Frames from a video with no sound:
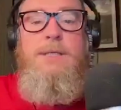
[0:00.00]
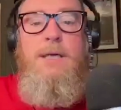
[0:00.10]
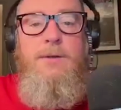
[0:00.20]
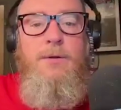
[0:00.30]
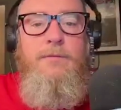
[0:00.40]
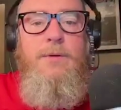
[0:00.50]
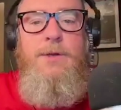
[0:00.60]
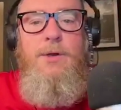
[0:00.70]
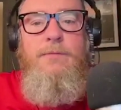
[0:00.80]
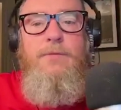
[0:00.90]

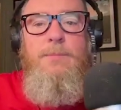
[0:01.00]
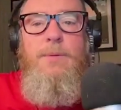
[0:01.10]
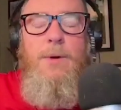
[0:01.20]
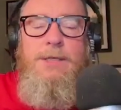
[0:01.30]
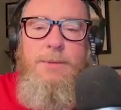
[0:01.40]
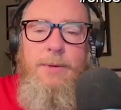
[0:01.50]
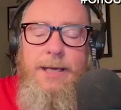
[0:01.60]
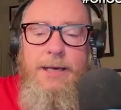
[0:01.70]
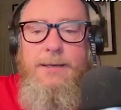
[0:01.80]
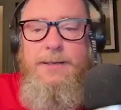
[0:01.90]
your football watching
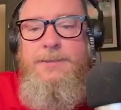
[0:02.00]
weekend?